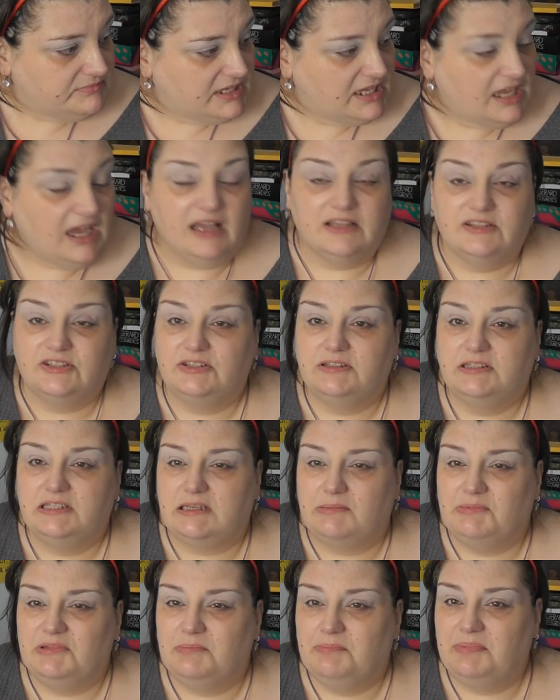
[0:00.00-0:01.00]
cuts
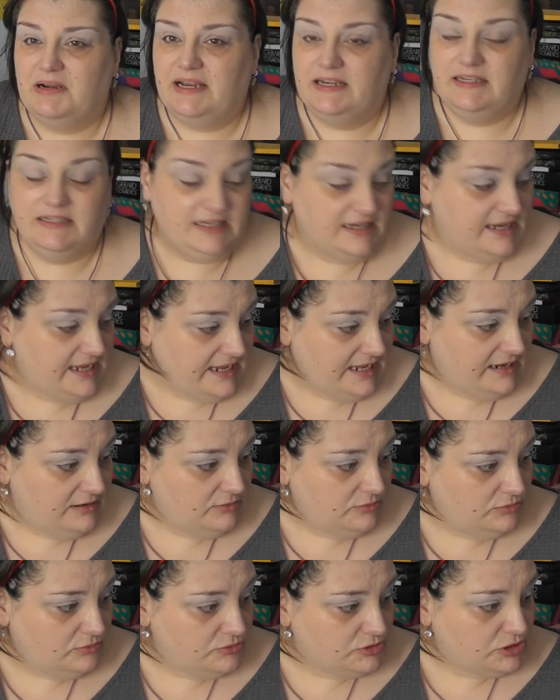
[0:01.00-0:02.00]
some of the blending out
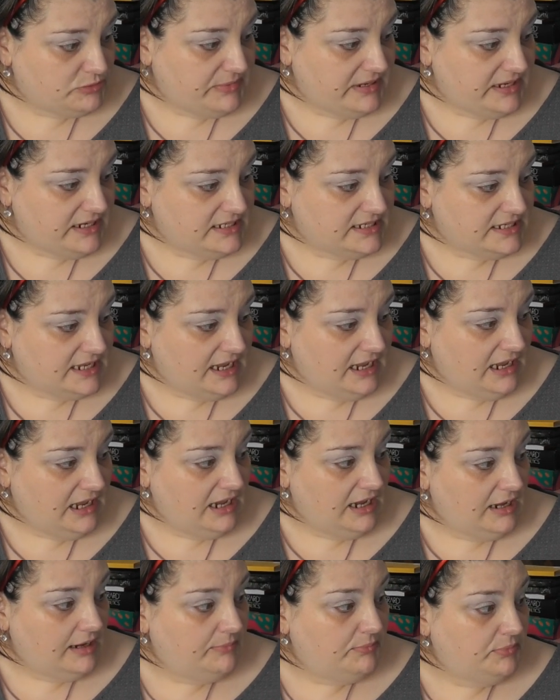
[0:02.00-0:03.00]
or speeds it
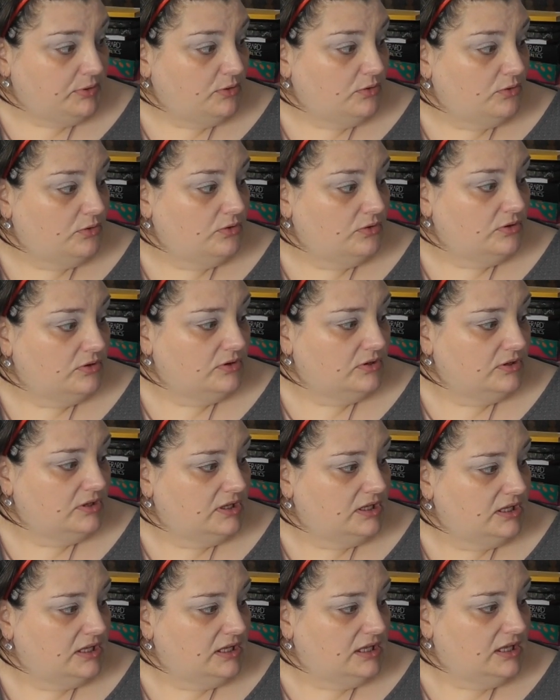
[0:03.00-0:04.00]
up or
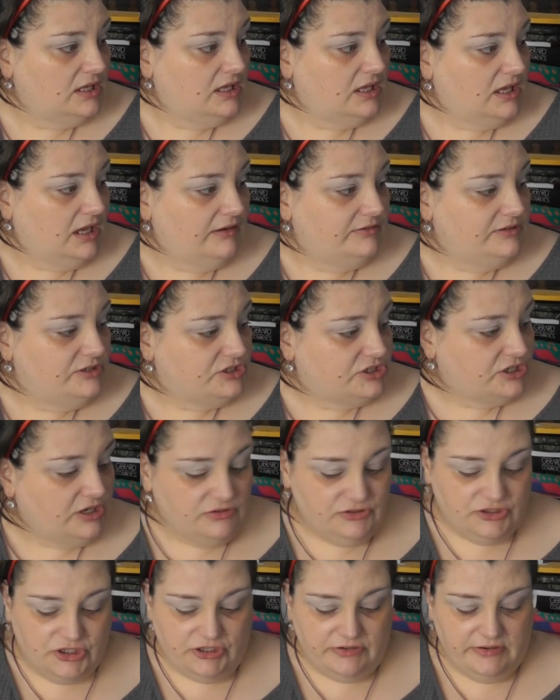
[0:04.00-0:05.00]
only
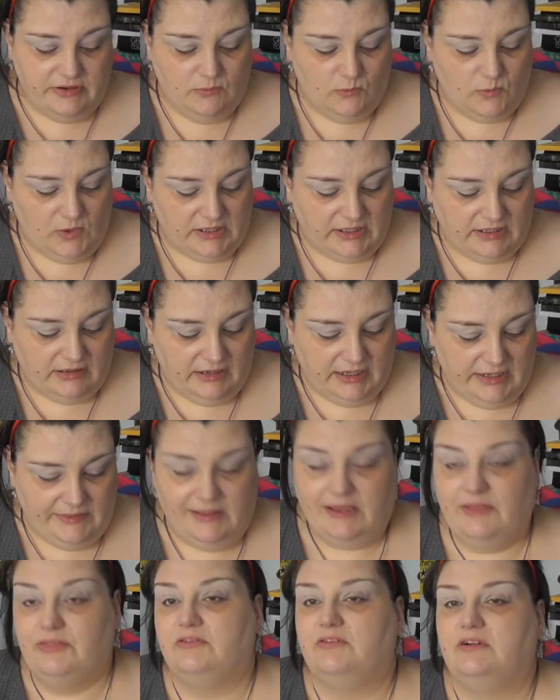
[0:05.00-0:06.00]
shows you doing one eye and the
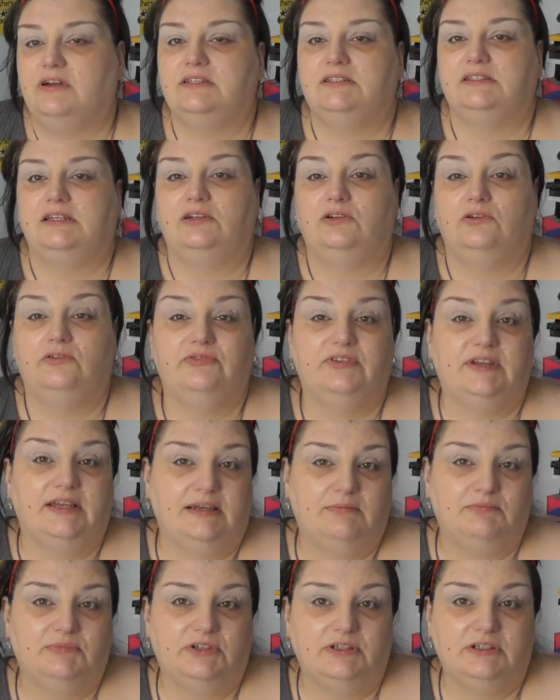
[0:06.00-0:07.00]
other eye's done off
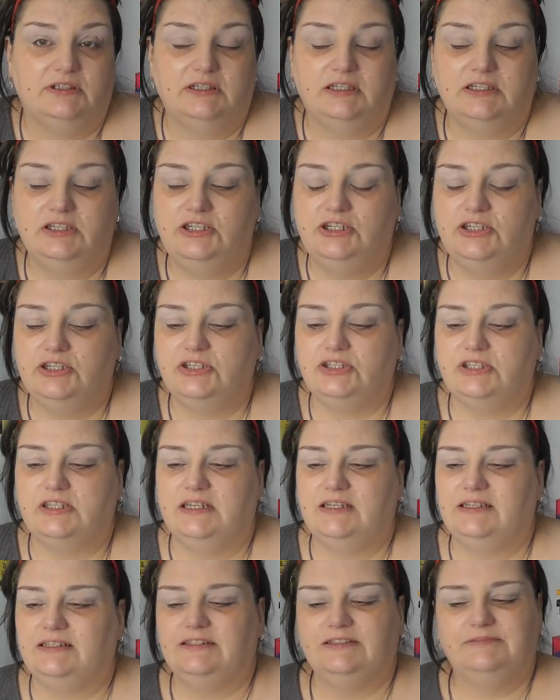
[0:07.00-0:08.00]
camera, and you just
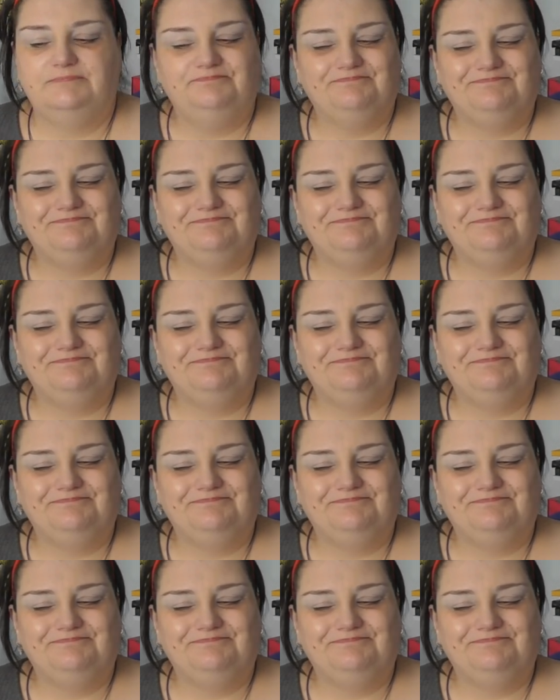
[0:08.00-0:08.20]
think